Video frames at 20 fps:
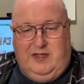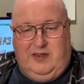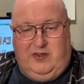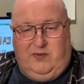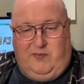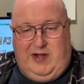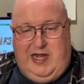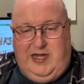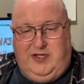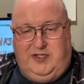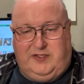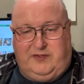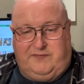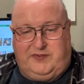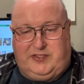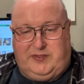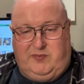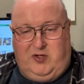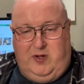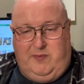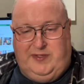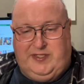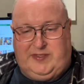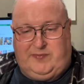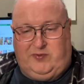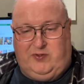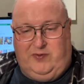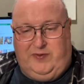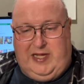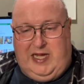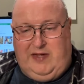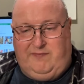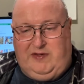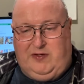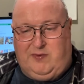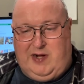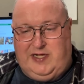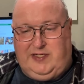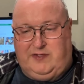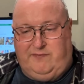the wages of suburban sprawl, the heavy
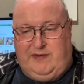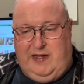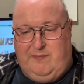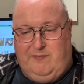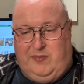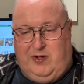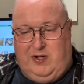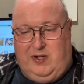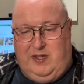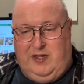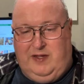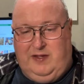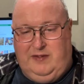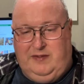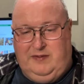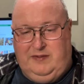weight of empire.